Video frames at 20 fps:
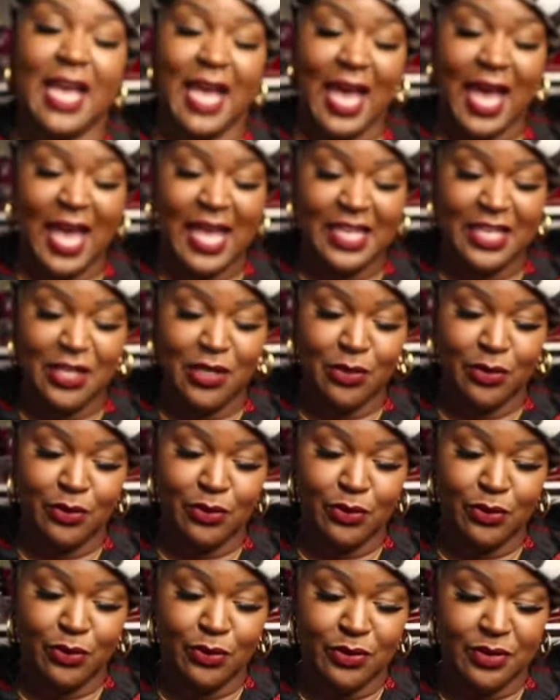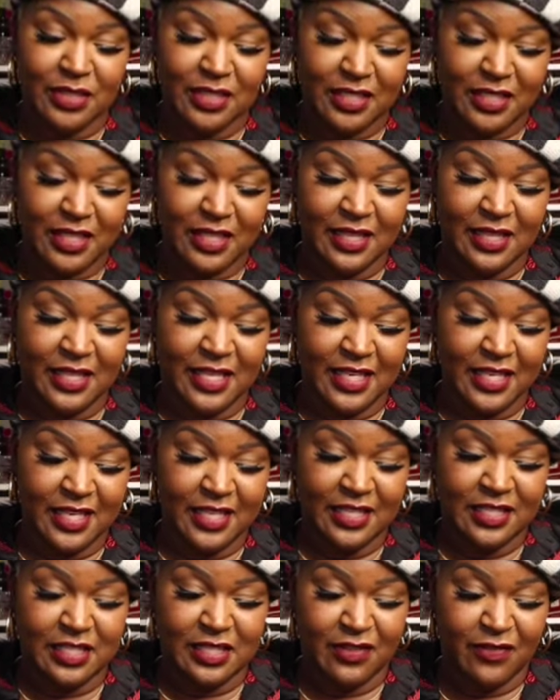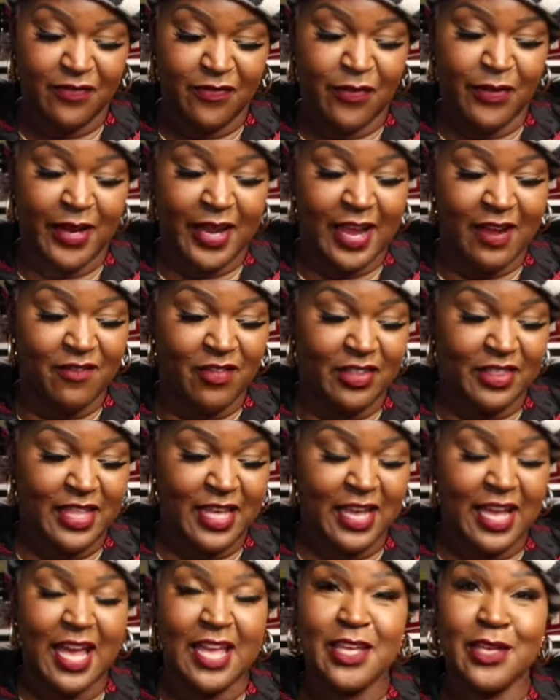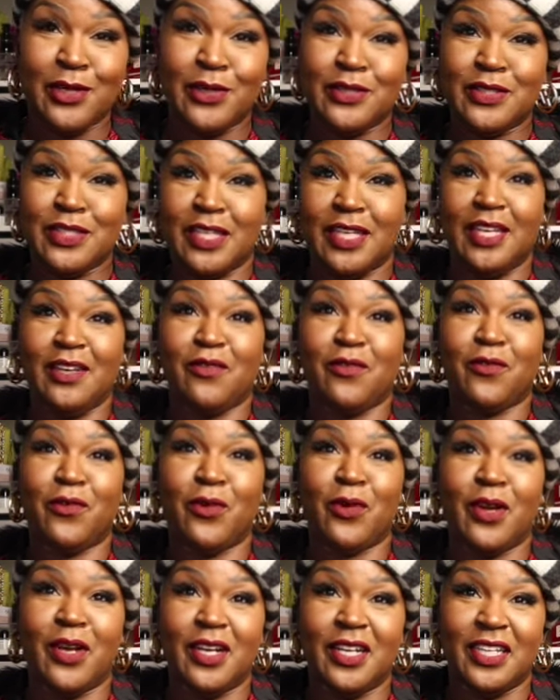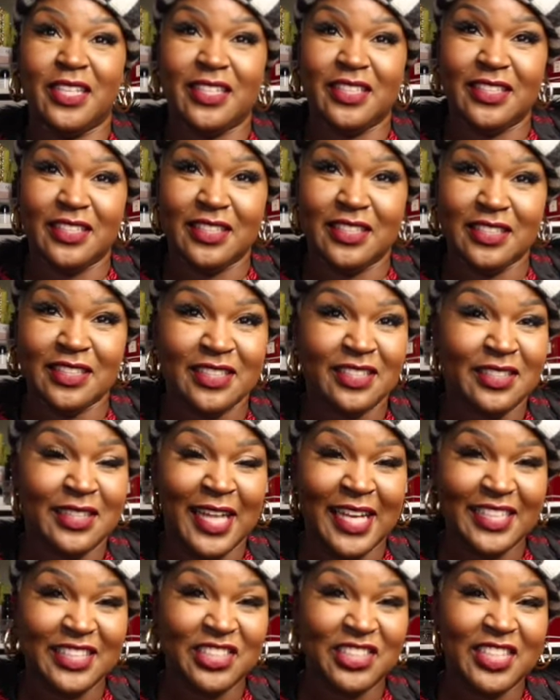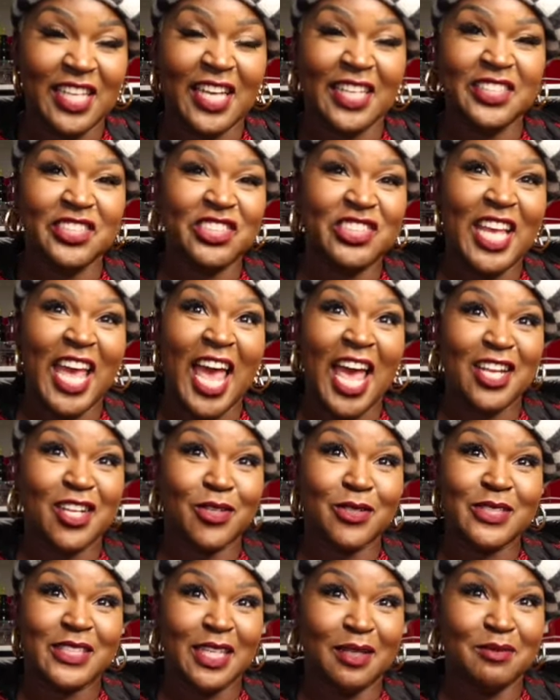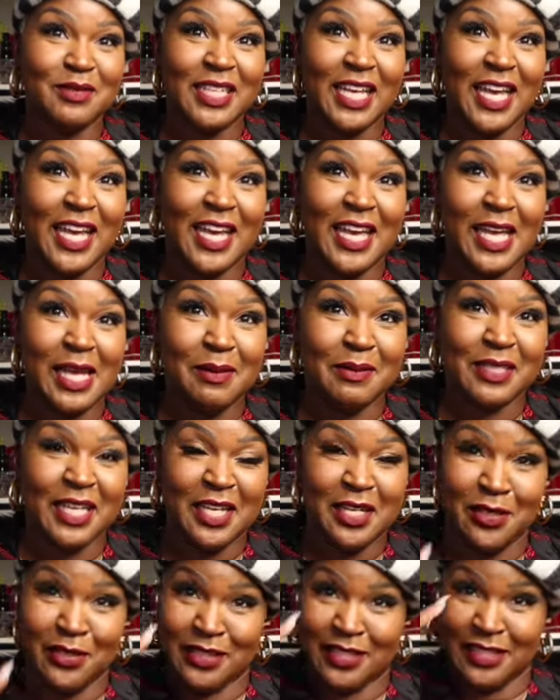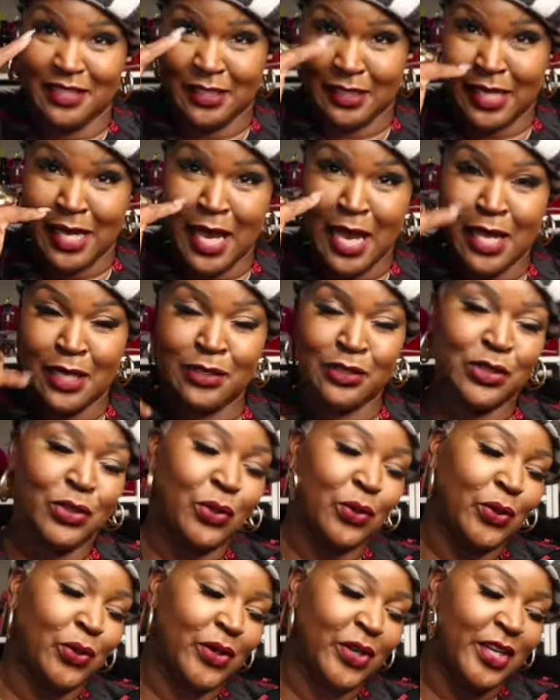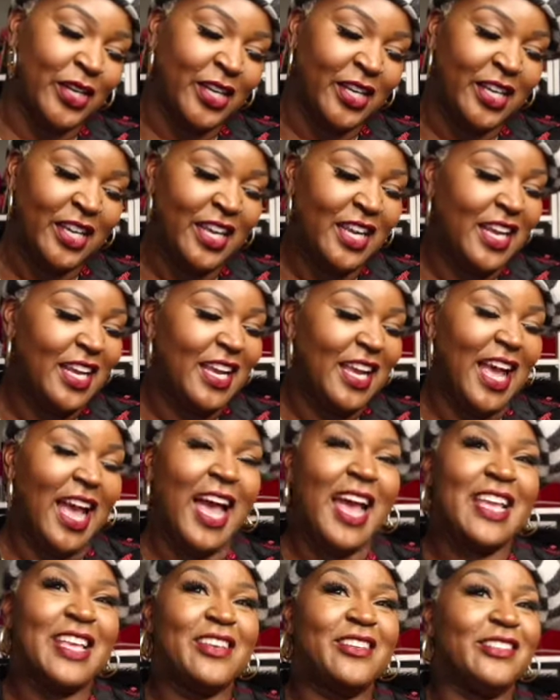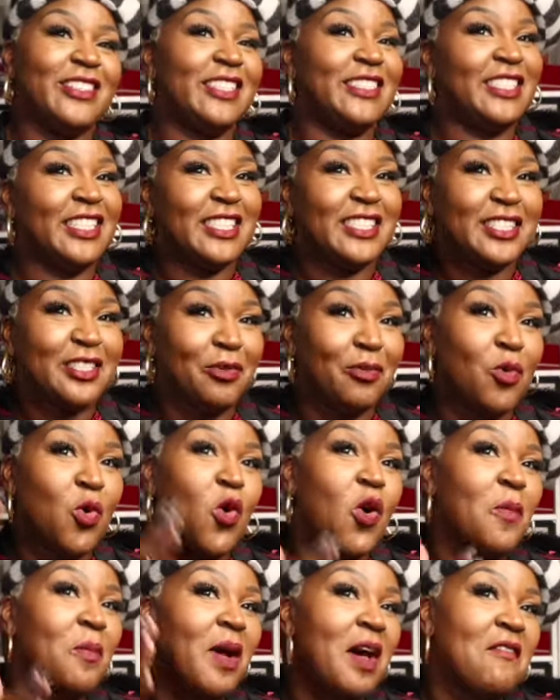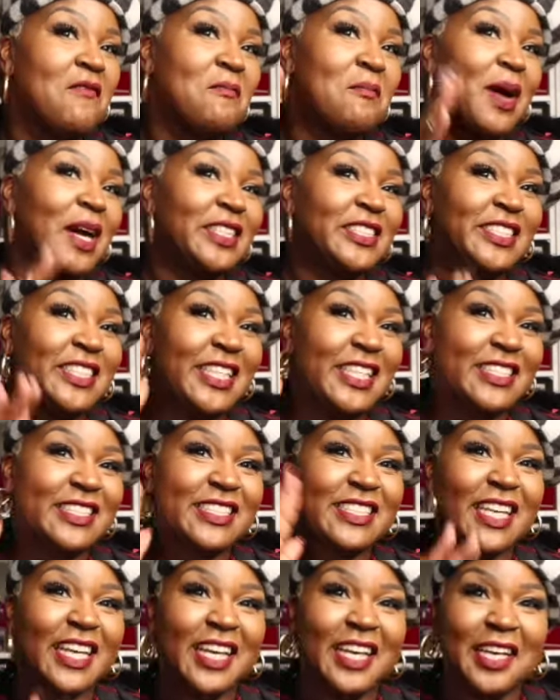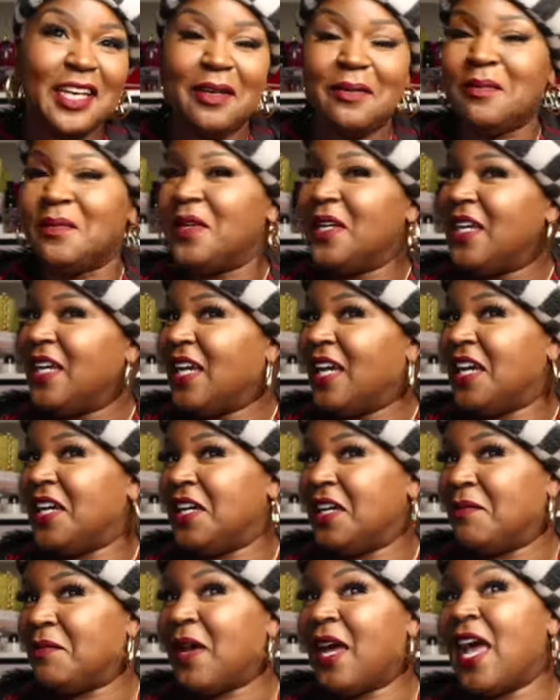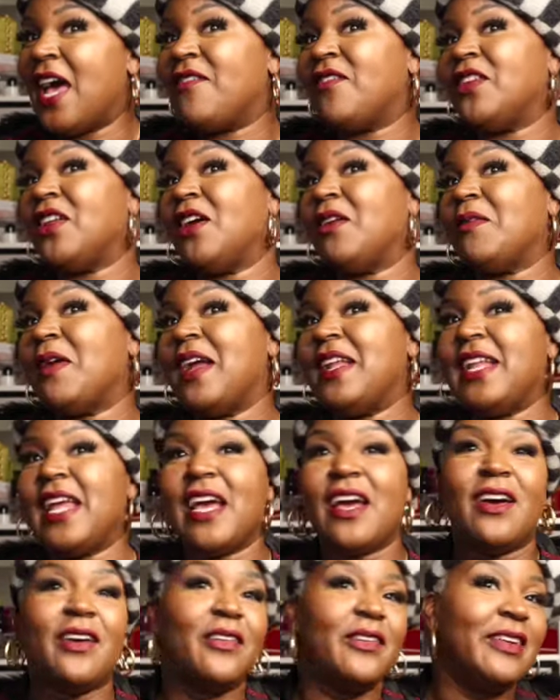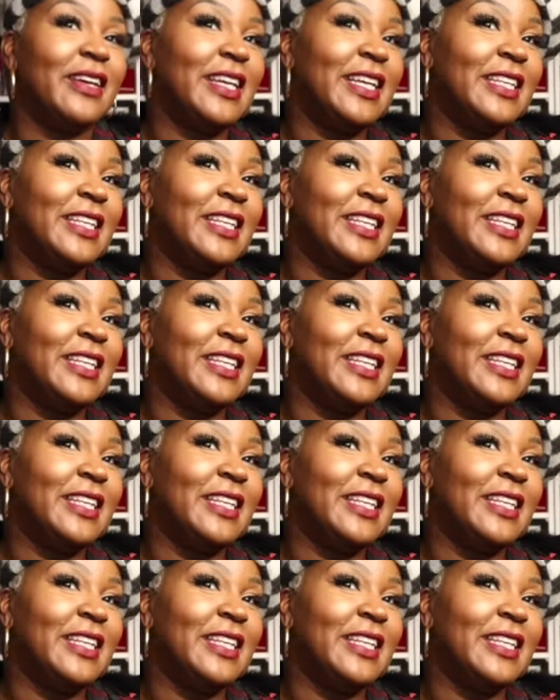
I use this for everything. I use it for like a shadow sometimes. I use it to contour. I use it just to warm my cheeks up. I have it on right now.